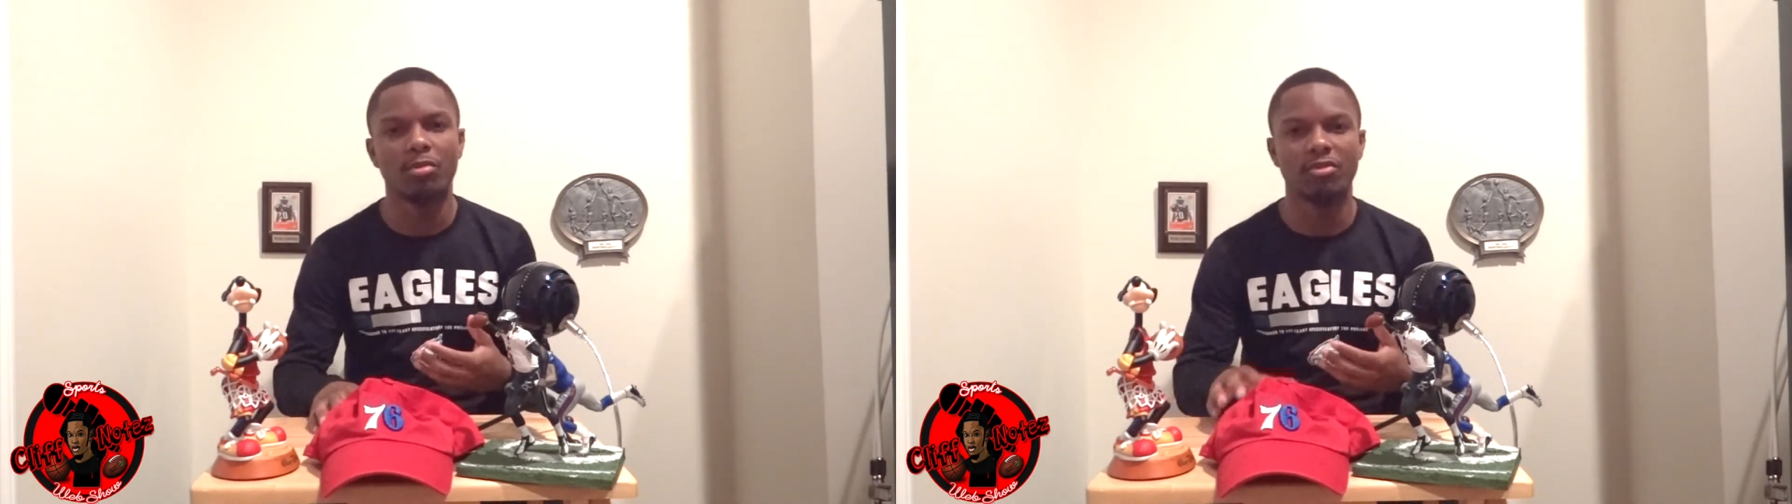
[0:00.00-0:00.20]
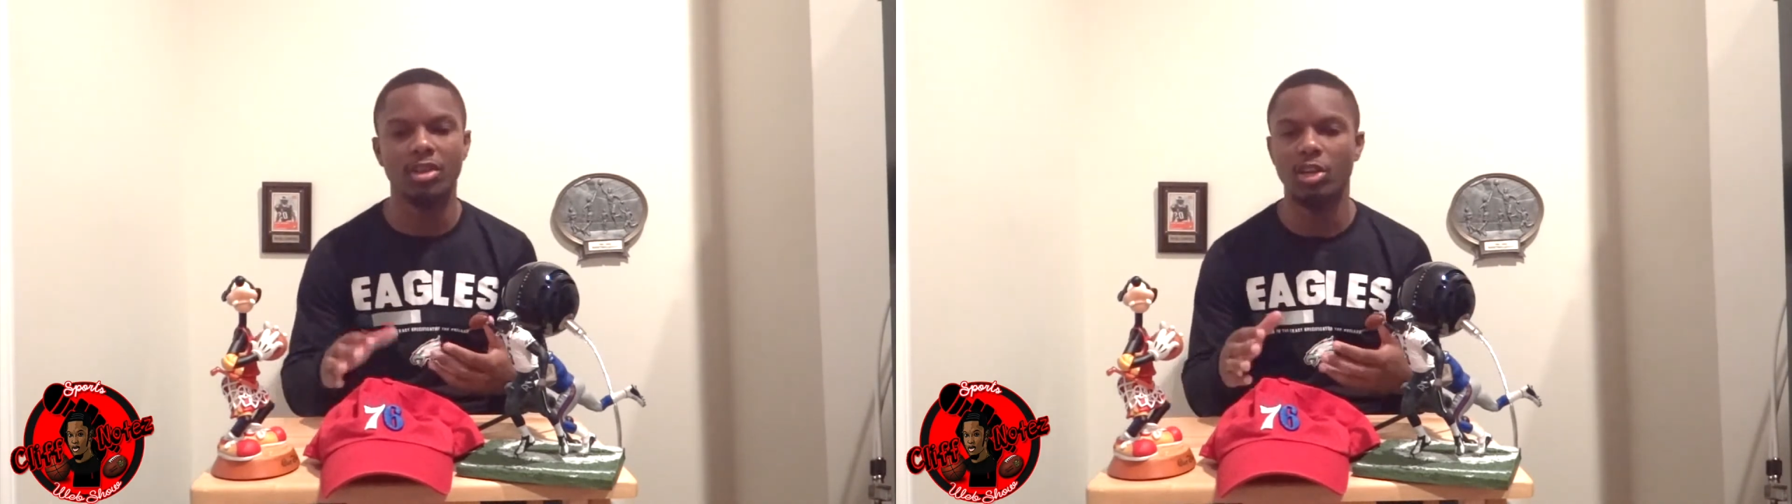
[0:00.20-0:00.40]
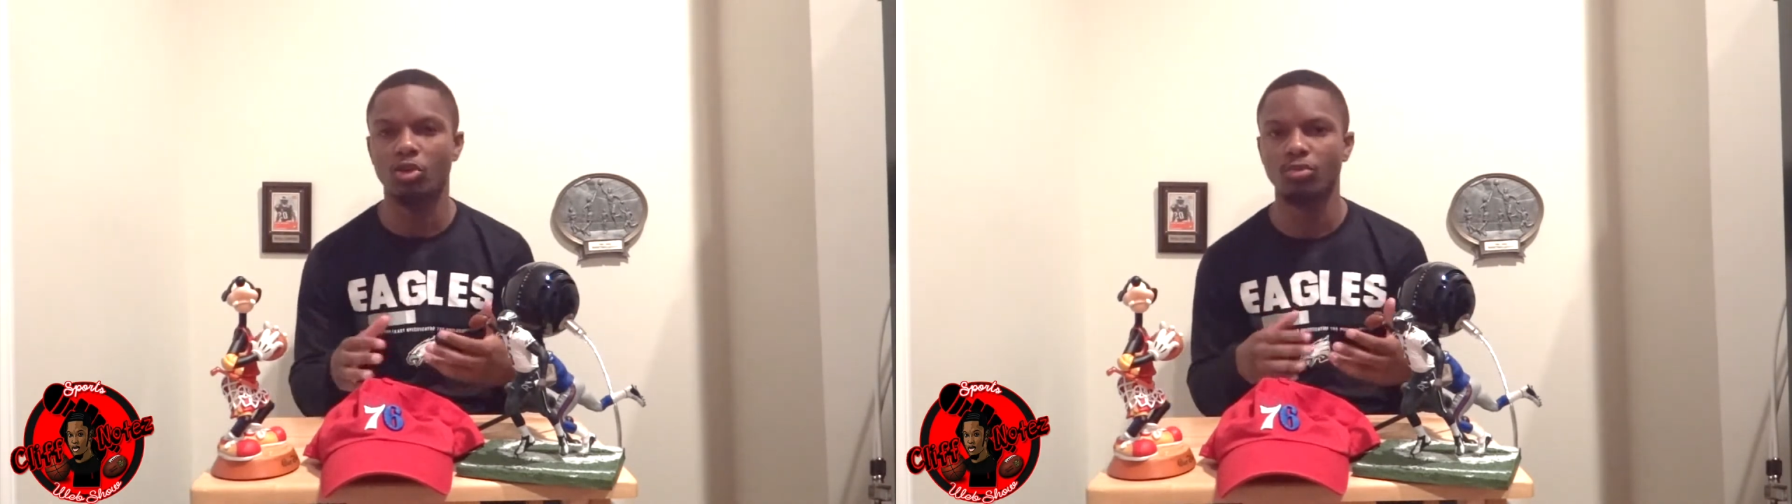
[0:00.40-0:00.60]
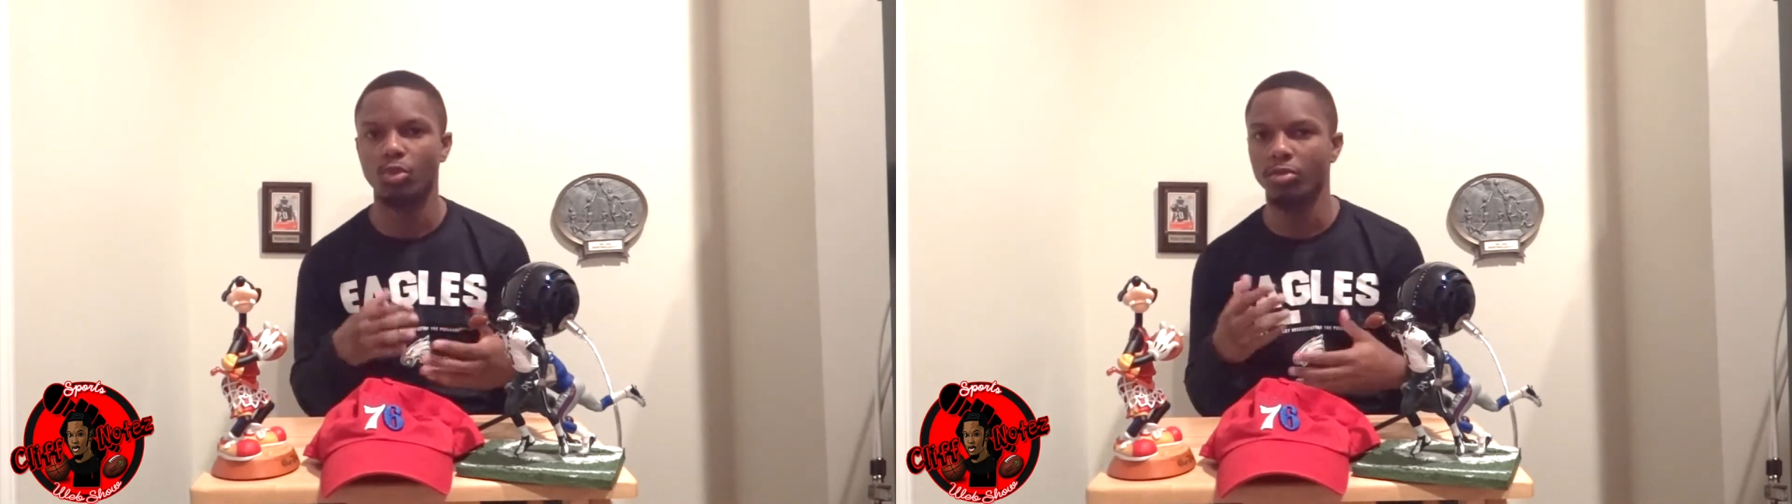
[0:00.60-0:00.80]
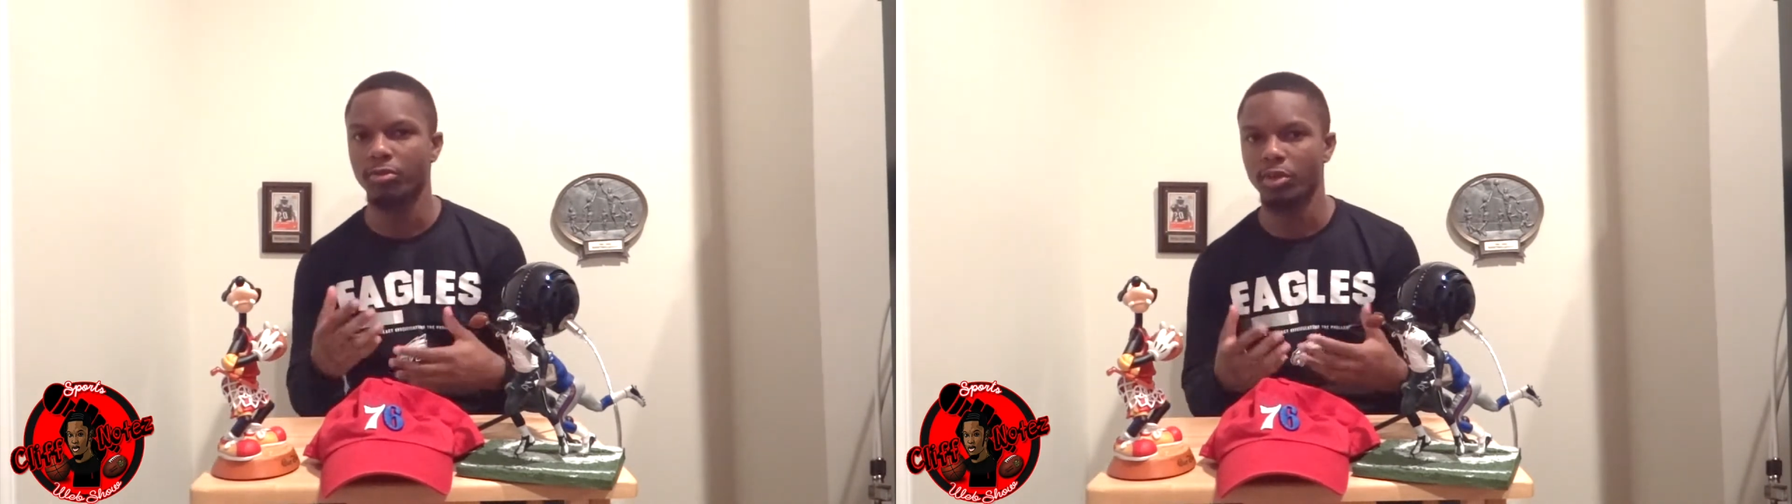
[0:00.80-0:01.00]
videos
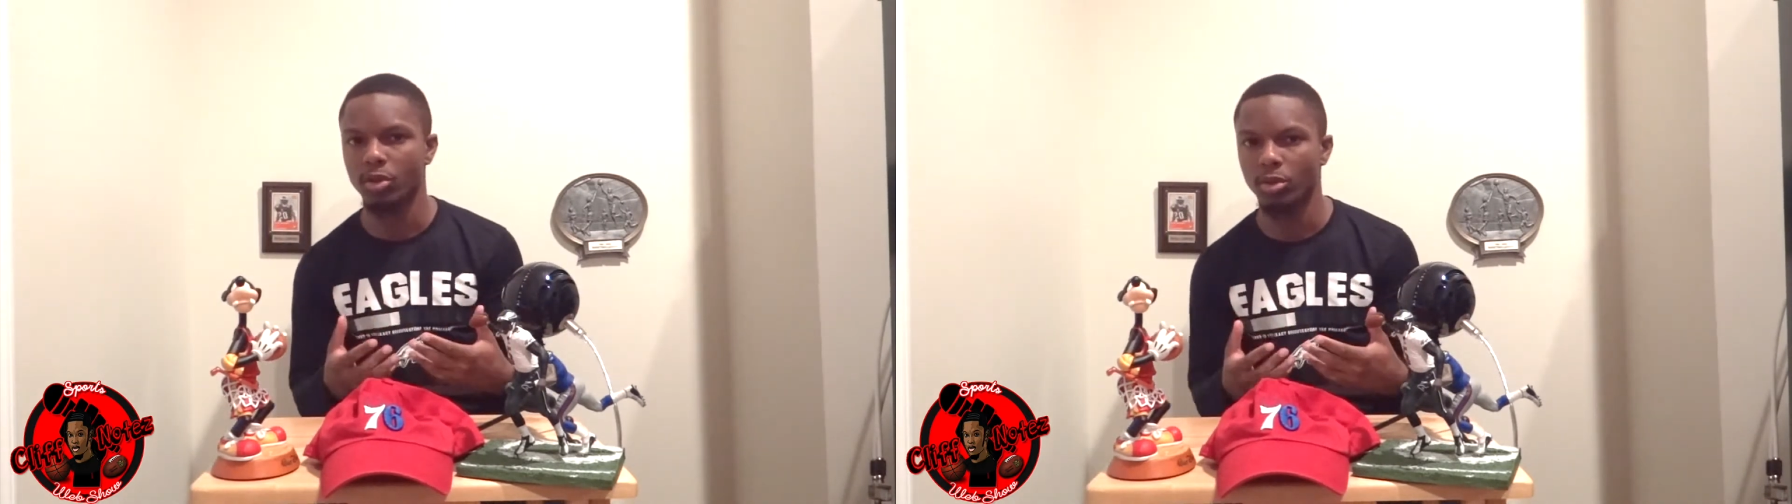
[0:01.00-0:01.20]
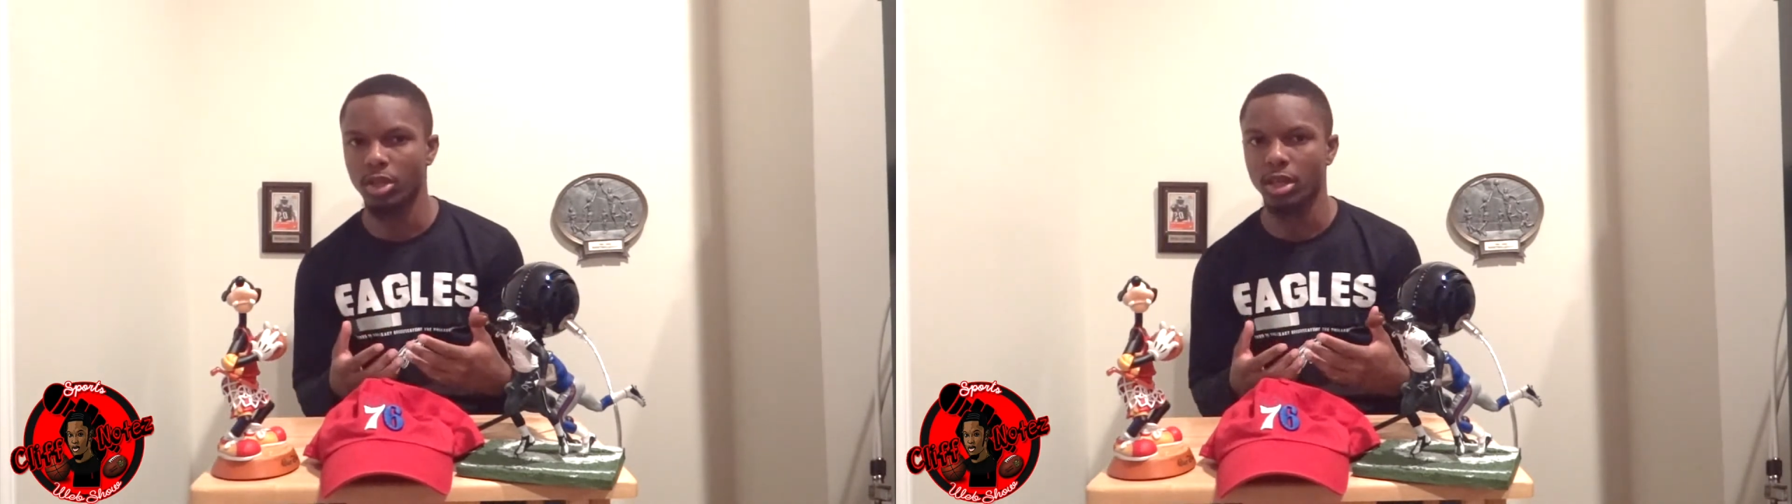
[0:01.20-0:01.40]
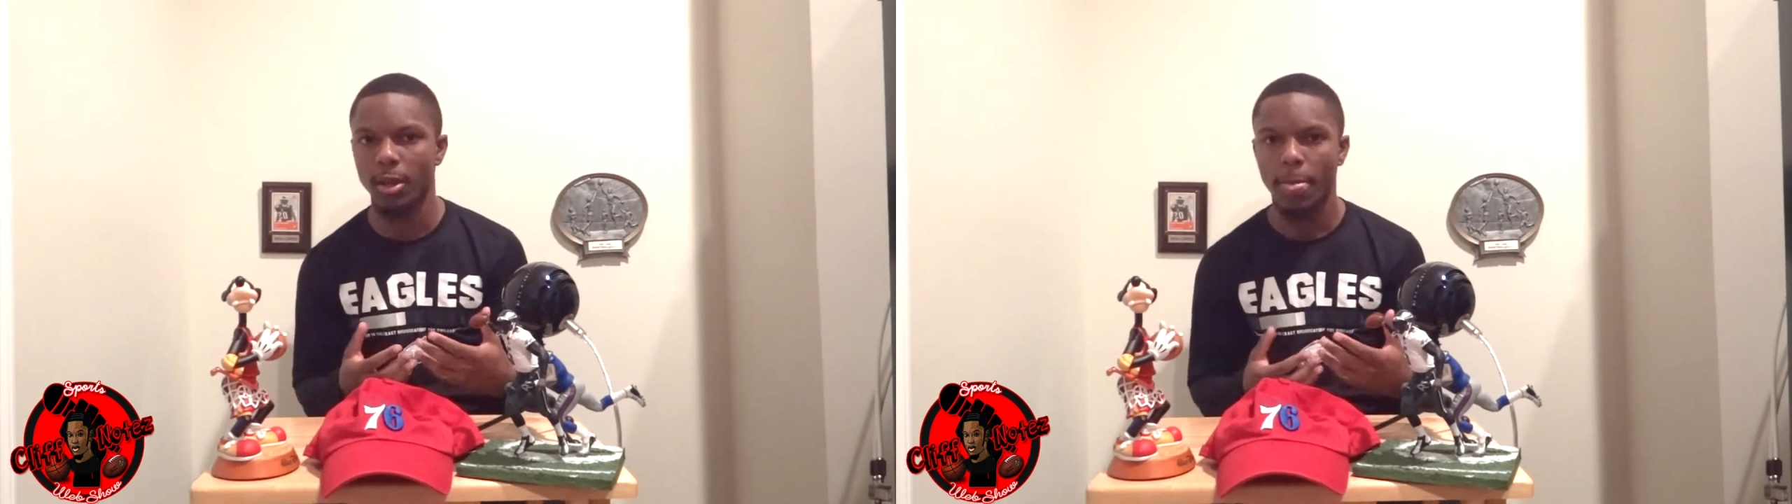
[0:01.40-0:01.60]
more frequently.